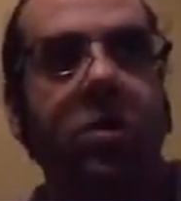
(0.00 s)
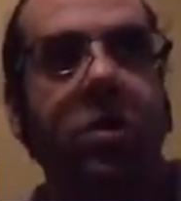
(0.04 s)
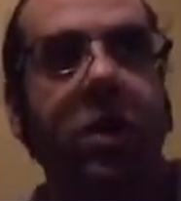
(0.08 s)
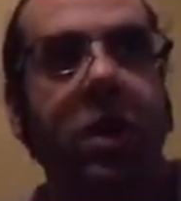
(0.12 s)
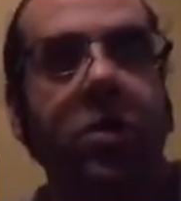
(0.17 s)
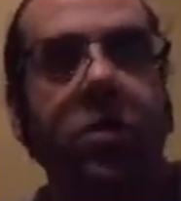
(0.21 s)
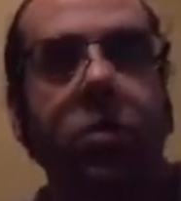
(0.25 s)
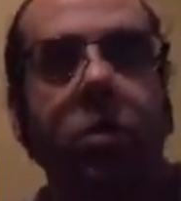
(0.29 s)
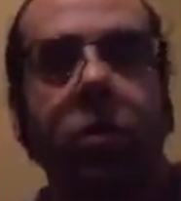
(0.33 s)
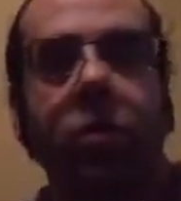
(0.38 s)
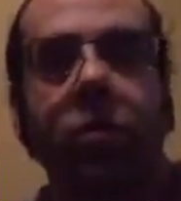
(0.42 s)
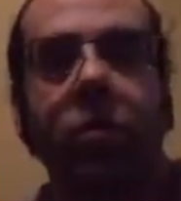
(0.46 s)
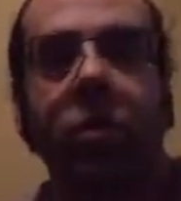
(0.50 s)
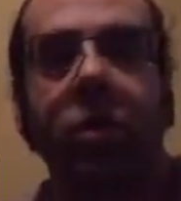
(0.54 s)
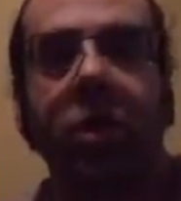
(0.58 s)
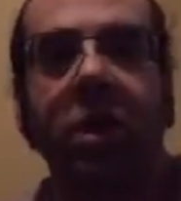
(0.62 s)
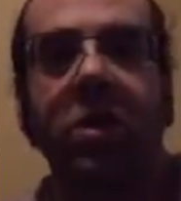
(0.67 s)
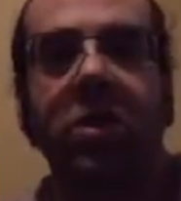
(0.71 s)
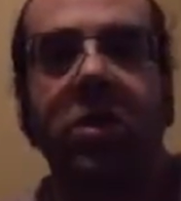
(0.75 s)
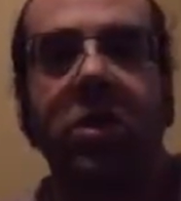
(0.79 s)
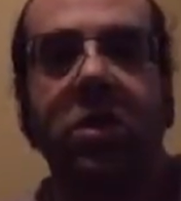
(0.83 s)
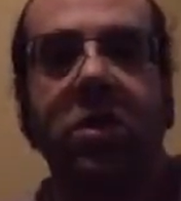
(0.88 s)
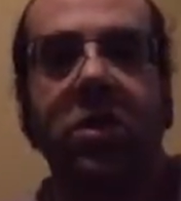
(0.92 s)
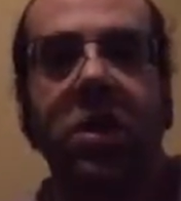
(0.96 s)
sexual
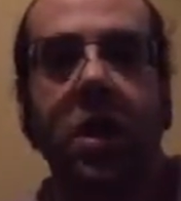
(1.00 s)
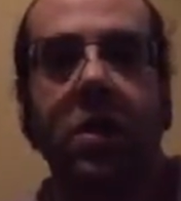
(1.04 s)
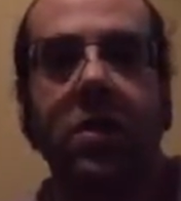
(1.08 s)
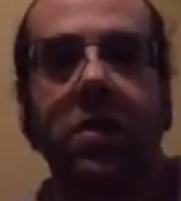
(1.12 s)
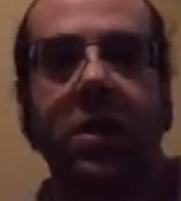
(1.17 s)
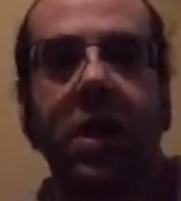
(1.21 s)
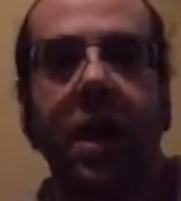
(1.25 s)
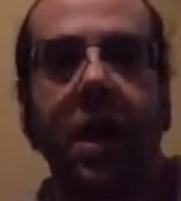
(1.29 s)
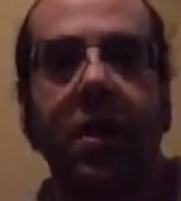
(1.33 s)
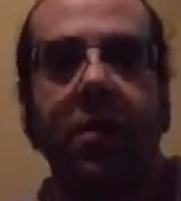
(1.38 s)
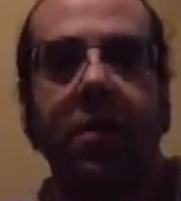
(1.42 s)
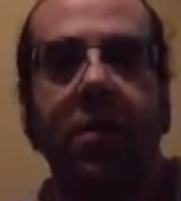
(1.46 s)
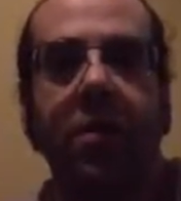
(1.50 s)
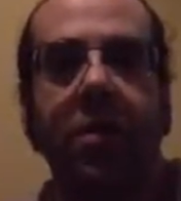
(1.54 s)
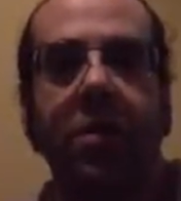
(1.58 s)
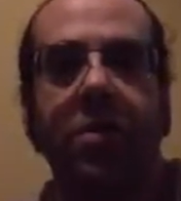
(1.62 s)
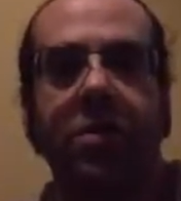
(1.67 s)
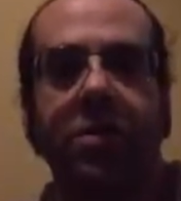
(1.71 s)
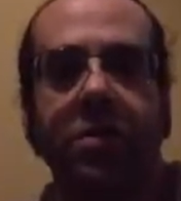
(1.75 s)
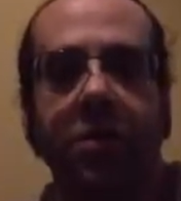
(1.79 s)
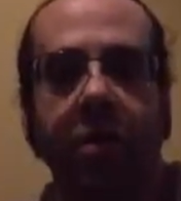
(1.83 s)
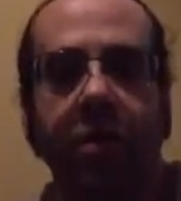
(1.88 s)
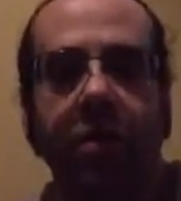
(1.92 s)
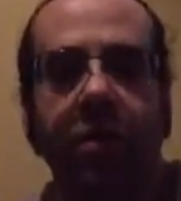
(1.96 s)
relations outside of a
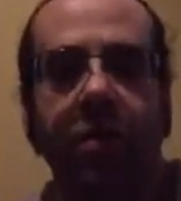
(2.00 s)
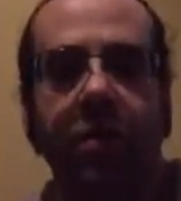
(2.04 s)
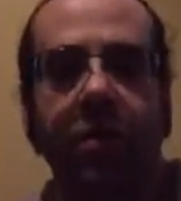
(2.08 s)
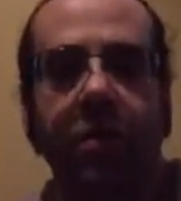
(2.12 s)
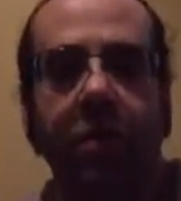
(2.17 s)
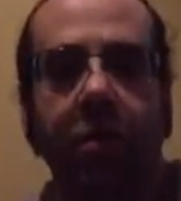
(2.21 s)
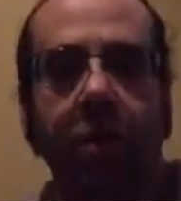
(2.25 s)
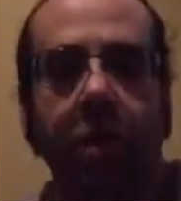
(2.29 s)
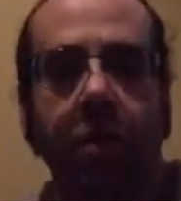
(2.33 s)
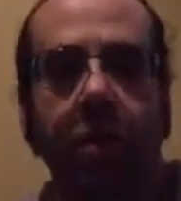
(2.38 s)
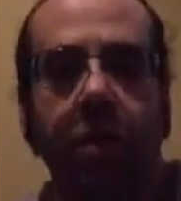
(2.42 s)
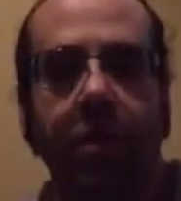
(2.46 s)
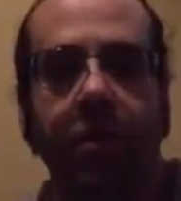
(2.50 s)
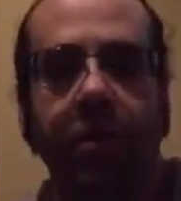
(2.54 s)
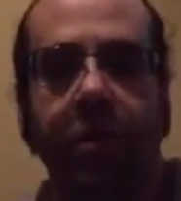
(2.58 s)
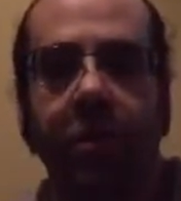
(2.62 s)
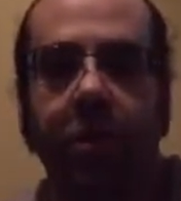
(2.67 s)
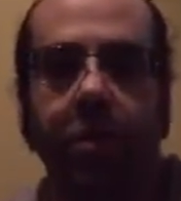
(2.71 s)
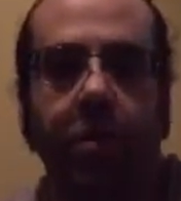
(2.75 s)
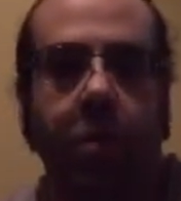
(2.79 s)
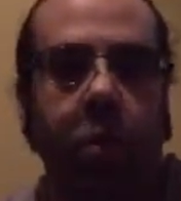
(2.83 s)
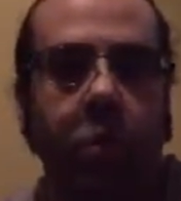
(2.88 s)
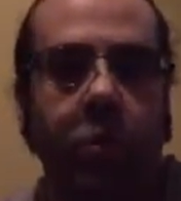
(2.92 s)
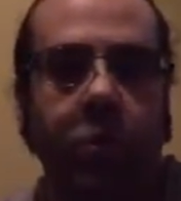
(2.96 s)
servant agreement, for
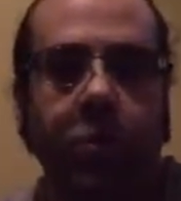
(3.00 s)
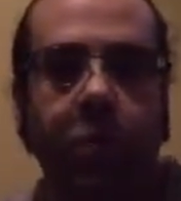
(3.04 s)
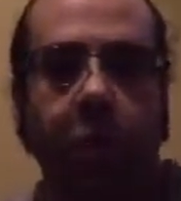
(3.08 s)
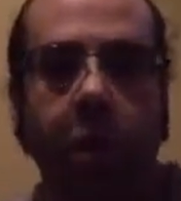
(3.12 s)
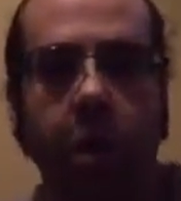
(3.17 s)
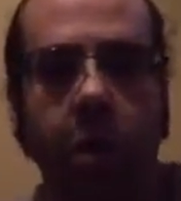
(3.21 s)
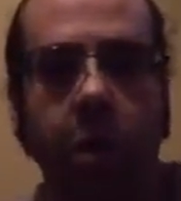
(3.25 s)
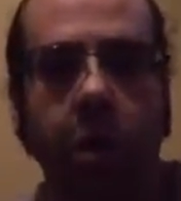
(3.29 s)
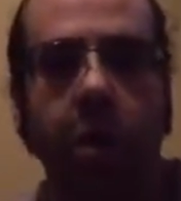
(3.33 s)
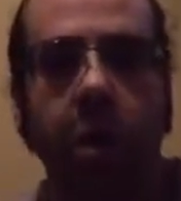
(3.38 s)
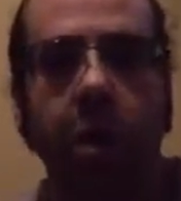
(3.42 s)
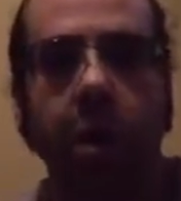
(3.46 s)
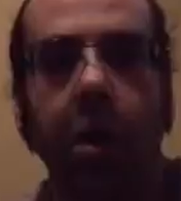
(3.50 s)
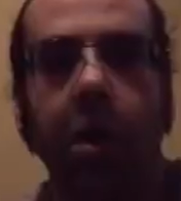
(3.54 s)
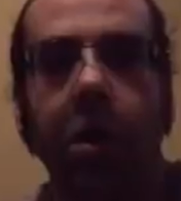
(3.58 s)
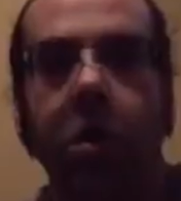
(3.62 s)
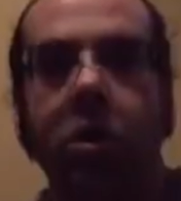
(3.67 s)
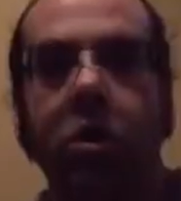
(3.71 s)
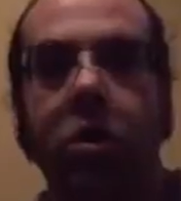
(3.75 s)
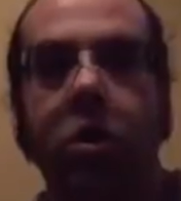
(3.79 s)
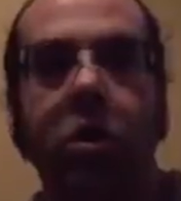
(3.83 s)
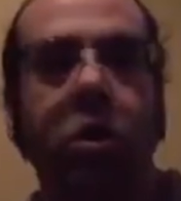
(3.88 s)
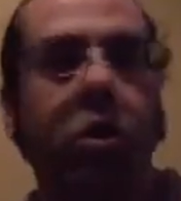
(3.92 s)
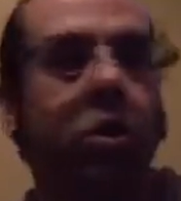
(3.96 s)
the most part,
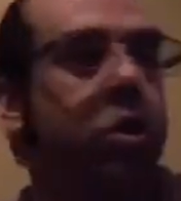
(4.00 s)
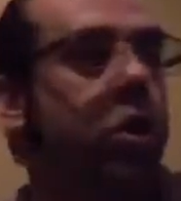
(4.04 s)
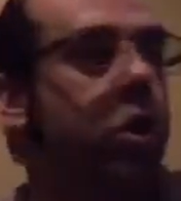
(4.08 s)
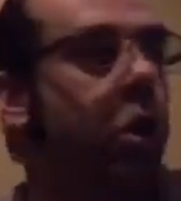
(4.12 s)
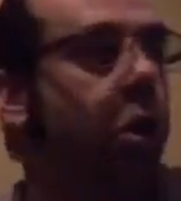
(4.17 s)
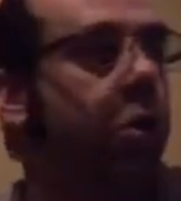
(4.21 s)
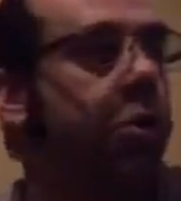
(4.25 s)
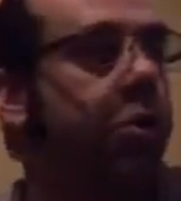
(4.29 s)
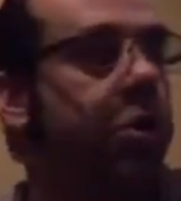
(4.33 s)
you're good to go.